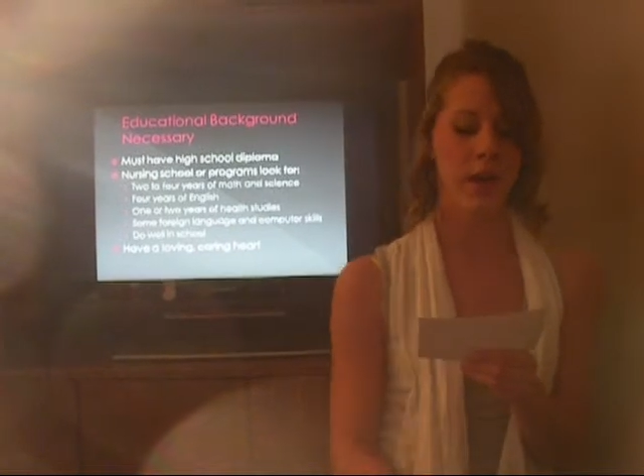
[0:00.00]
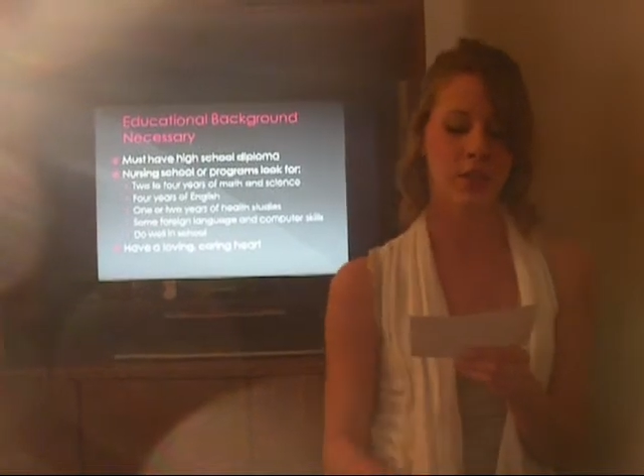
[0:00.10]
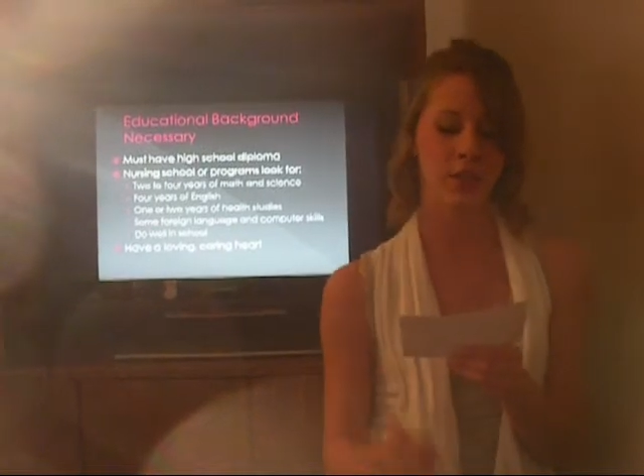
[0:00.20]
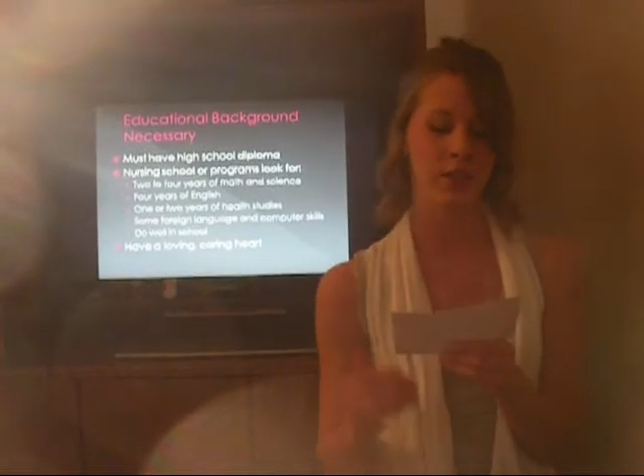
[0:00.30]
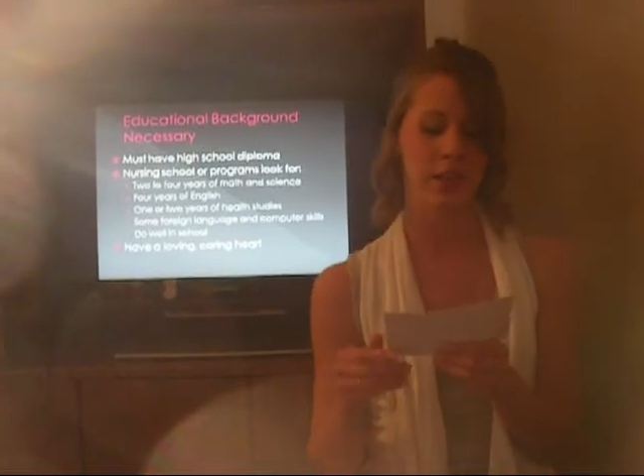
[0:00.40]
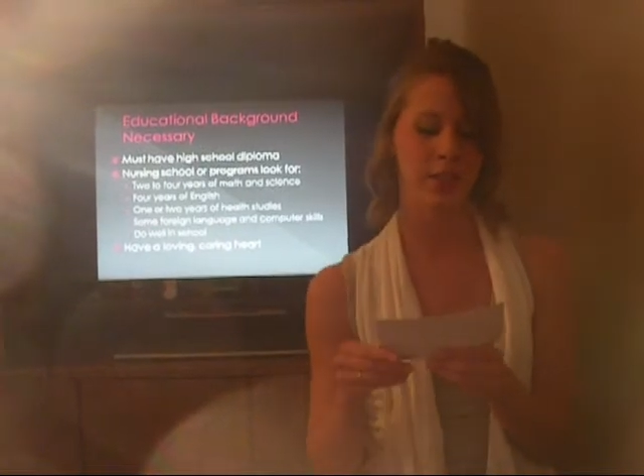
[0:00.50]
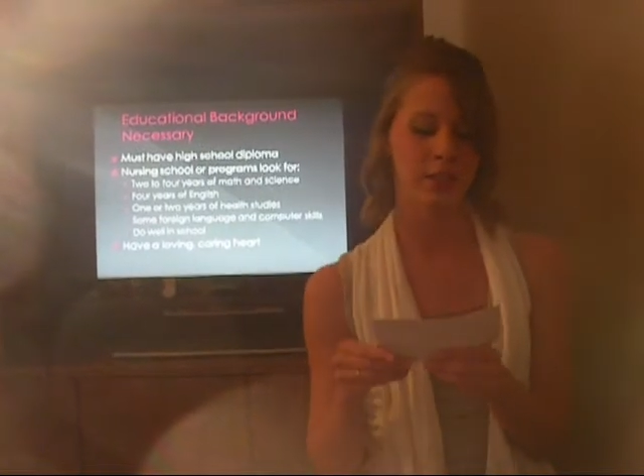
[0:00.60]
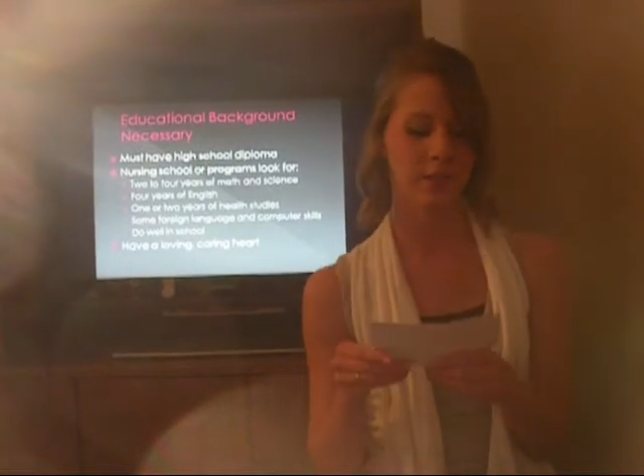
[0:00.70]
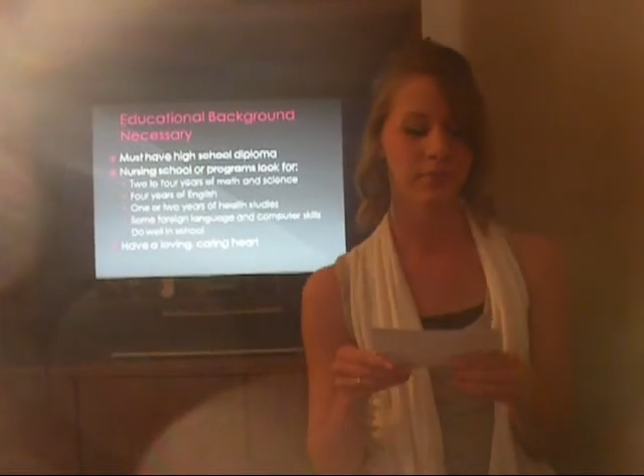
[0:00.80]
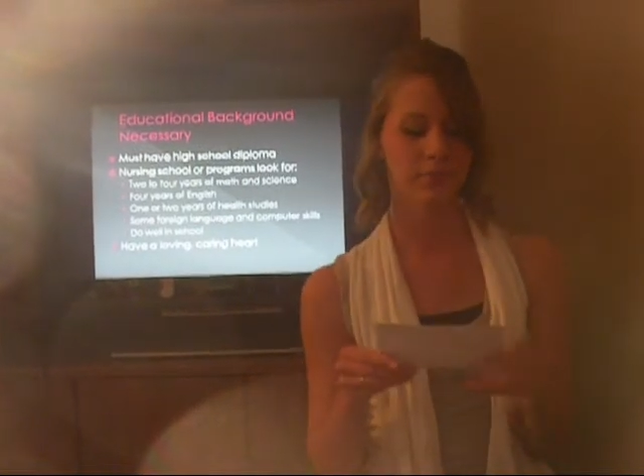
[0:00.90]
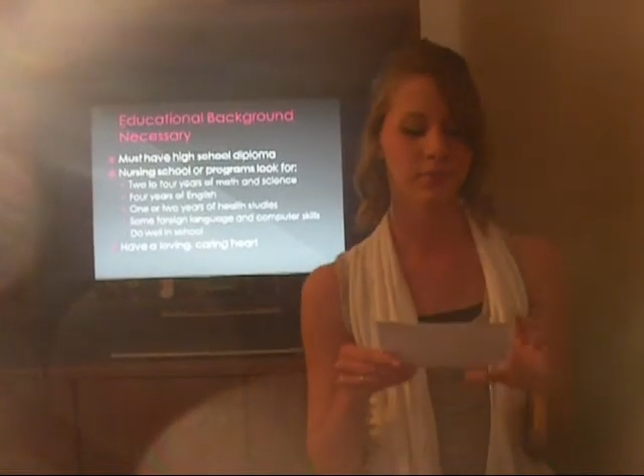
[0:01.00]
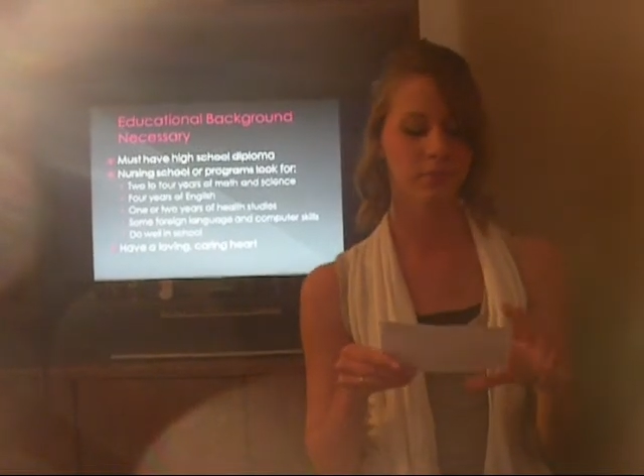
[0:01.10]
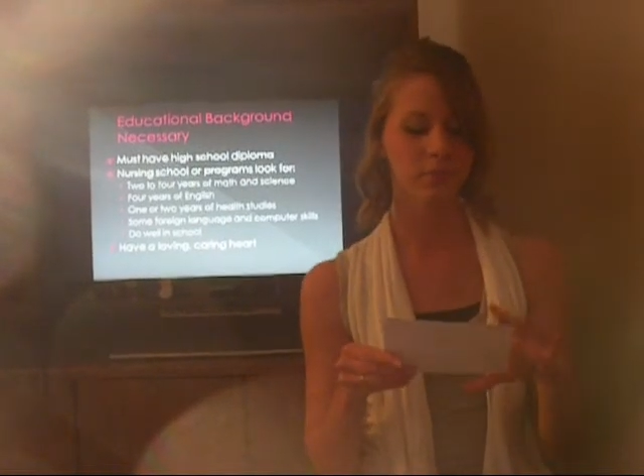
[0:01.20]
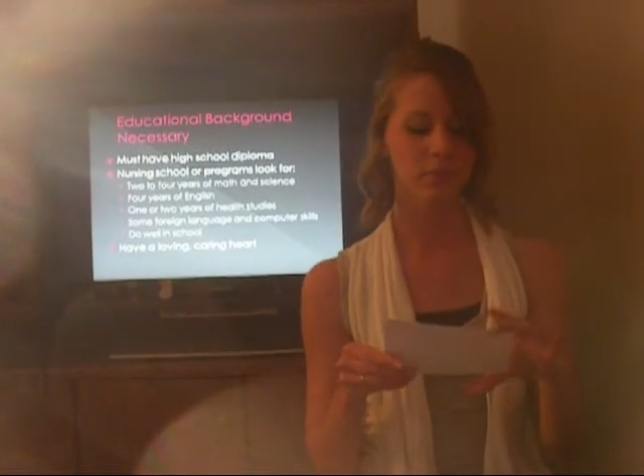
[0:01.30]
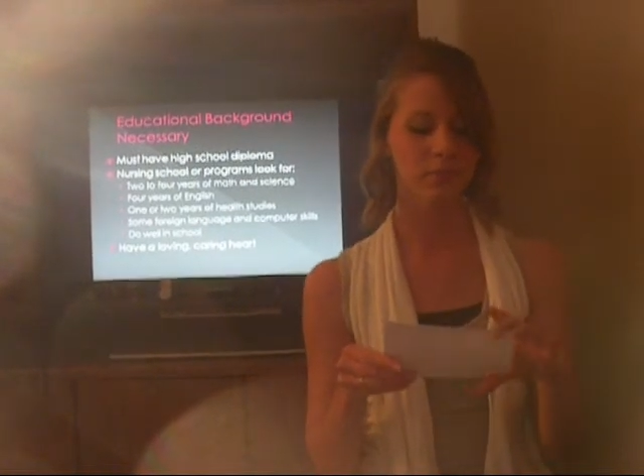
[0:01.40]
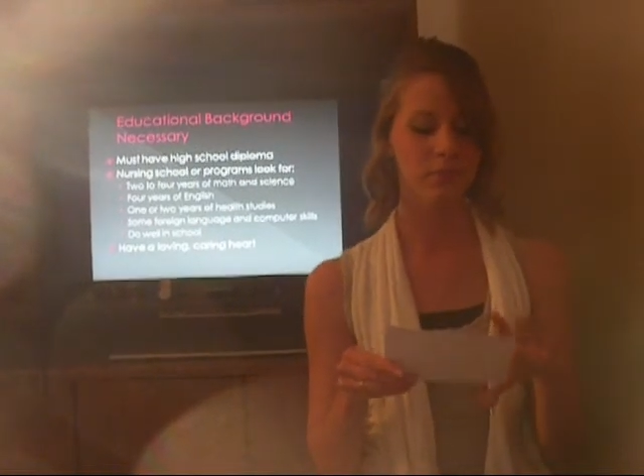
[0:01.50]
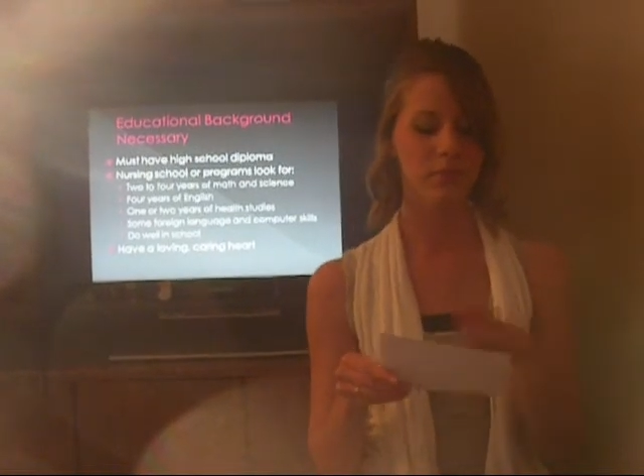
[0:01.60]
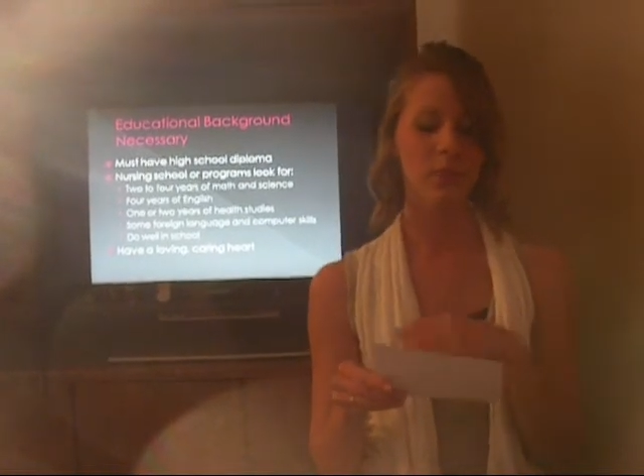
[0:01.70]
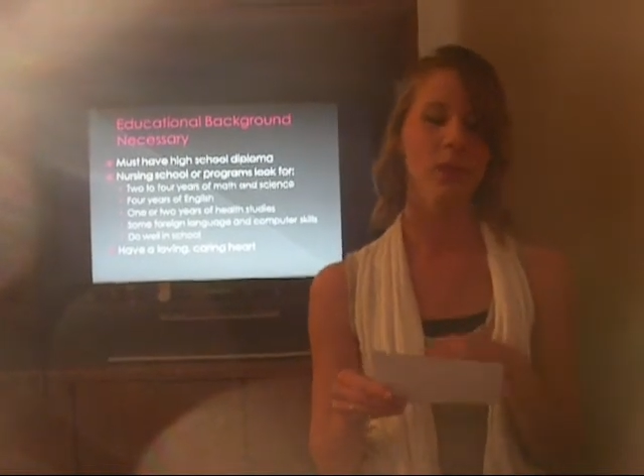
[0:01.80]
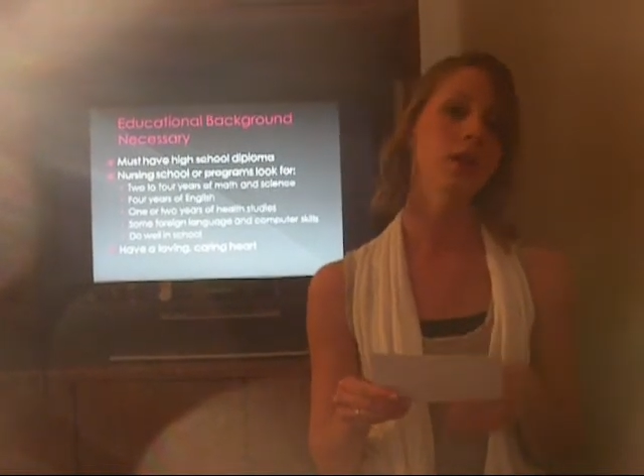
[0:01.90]
not just guessing.
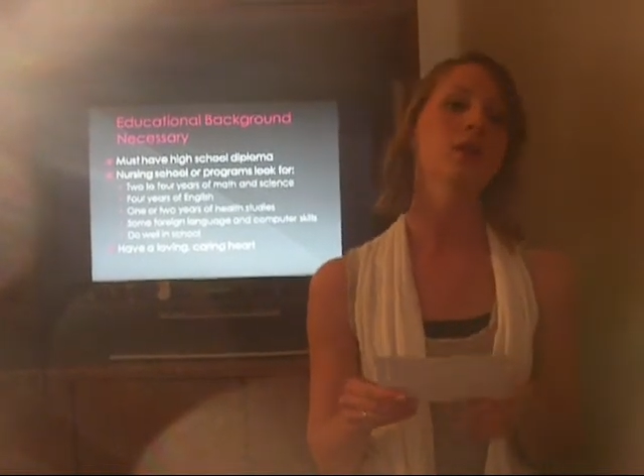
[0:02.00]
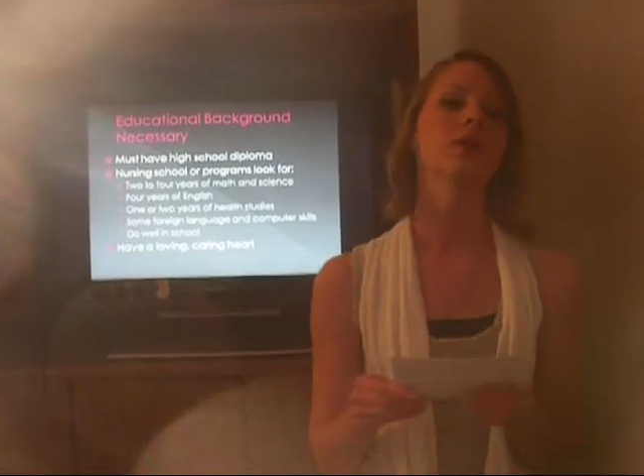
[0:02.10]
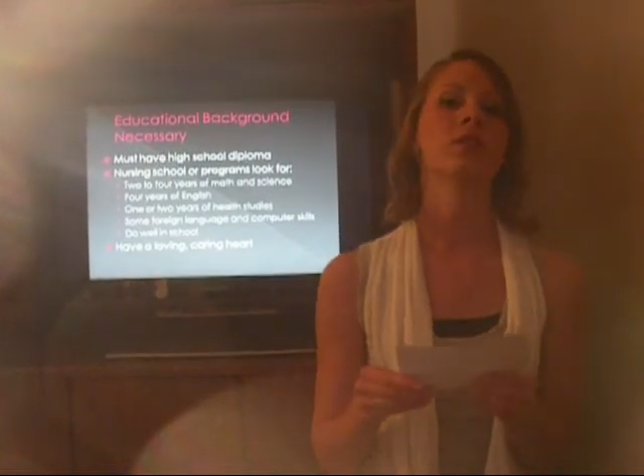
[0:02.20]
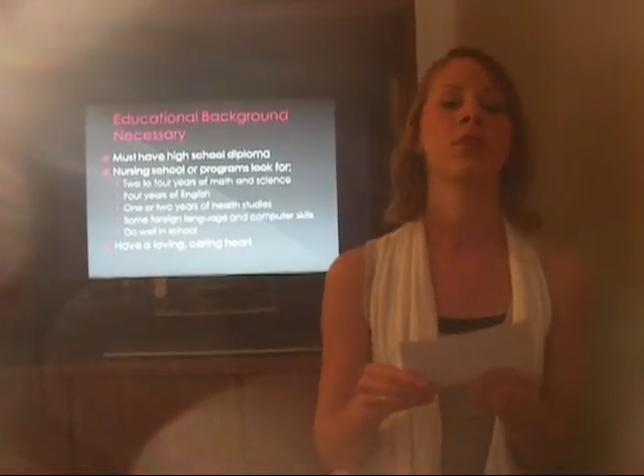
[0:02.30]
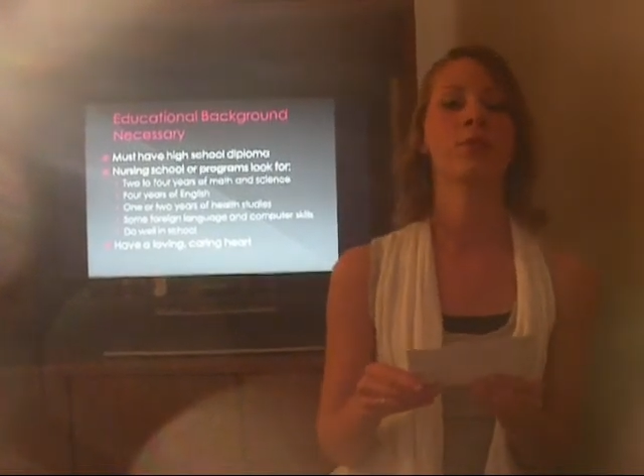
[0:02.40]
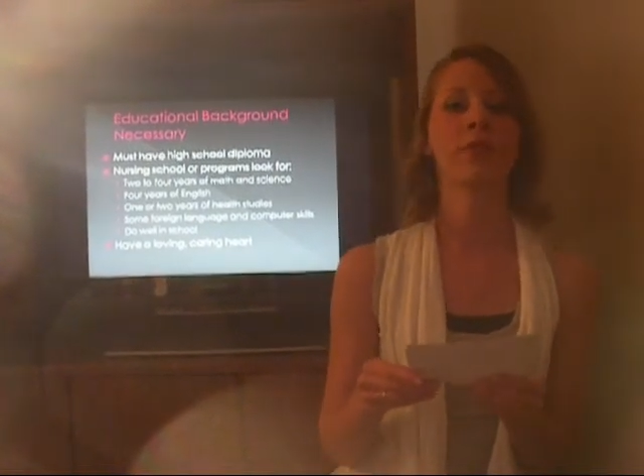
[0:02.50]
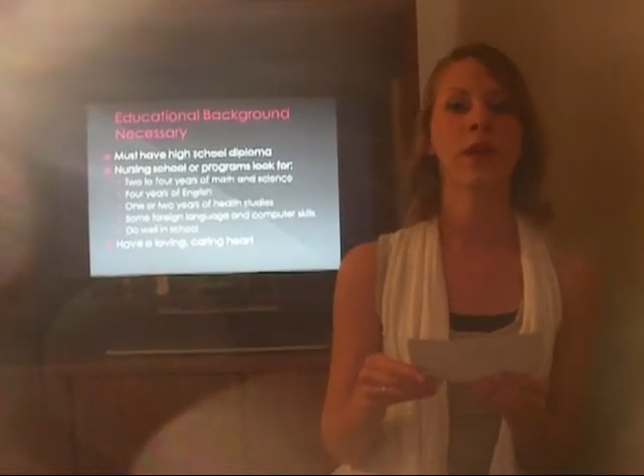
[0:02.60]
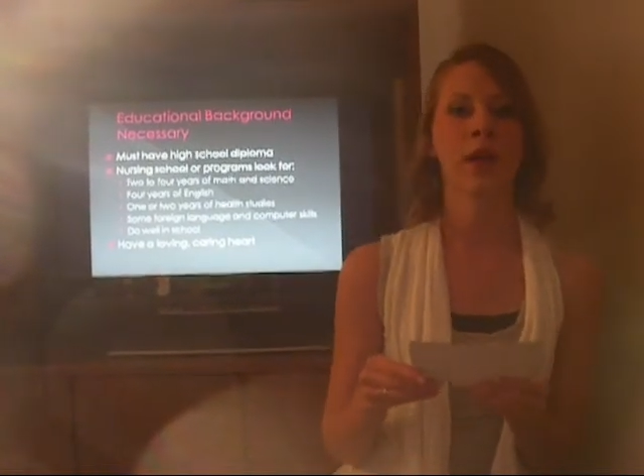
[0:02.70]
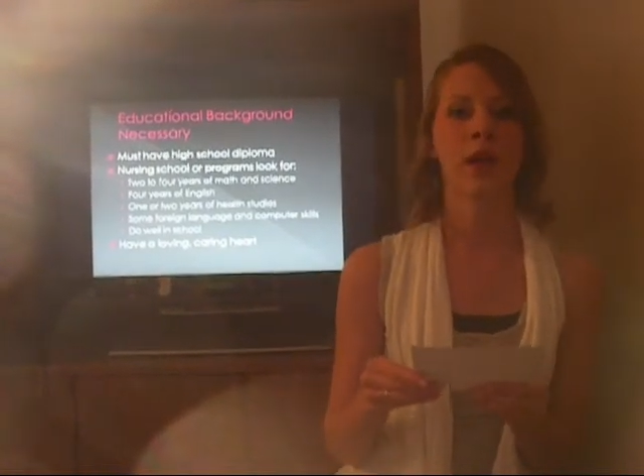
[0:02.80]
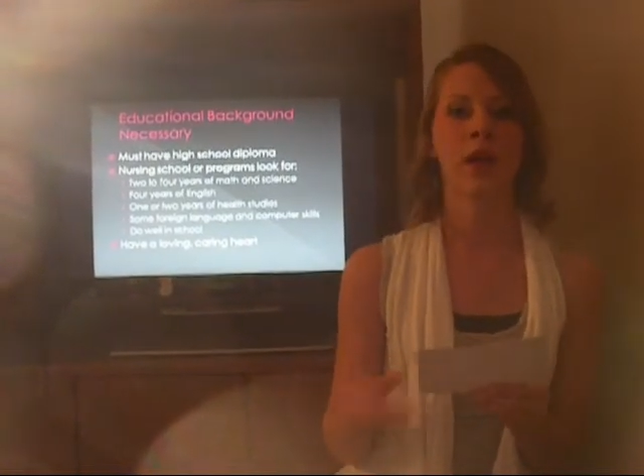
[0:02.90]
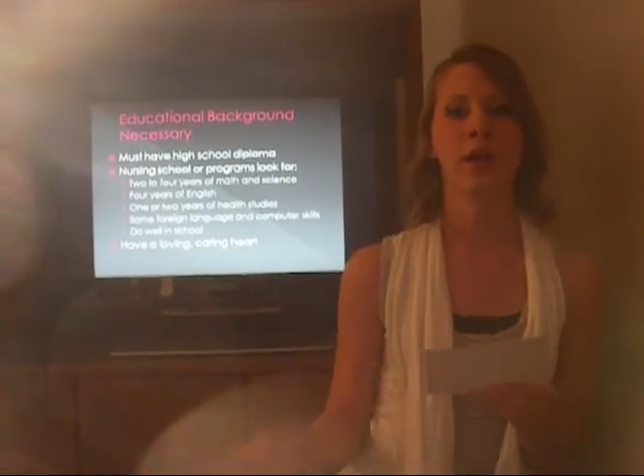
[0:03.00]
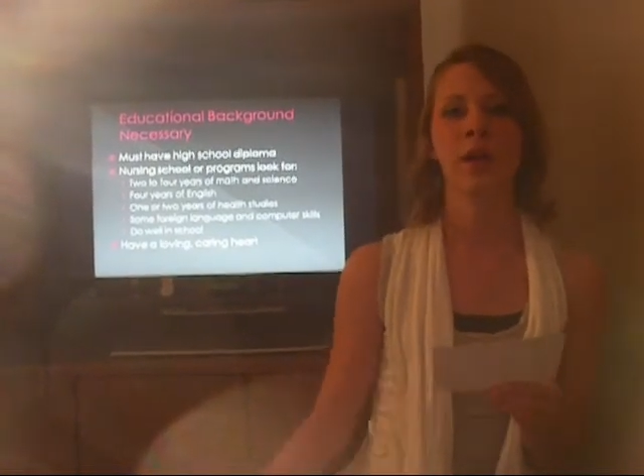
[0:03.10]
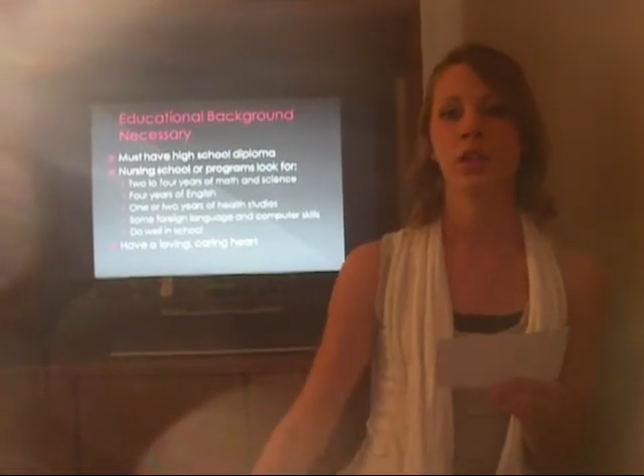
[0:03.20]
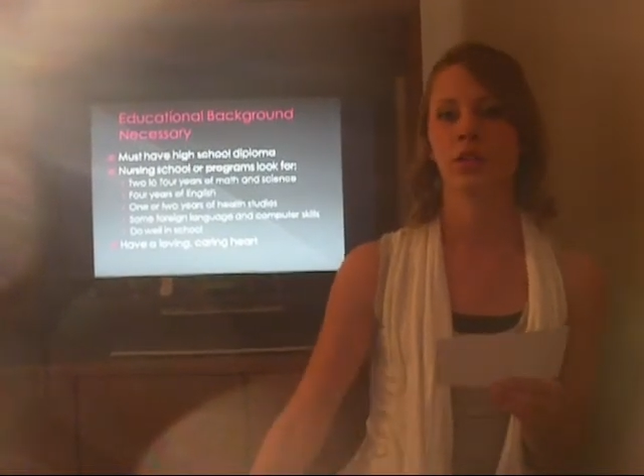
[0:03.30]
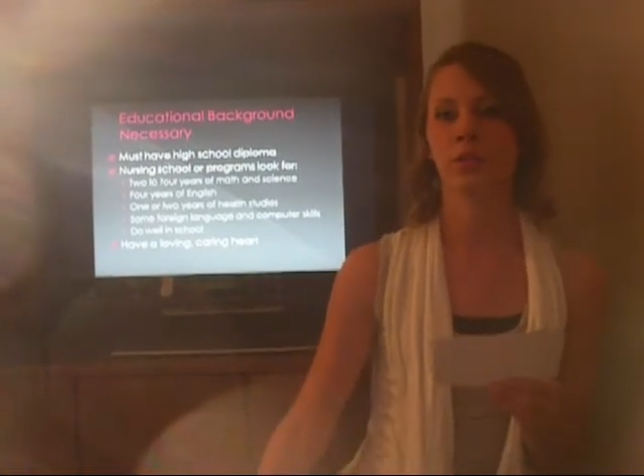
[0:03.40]
So moving on,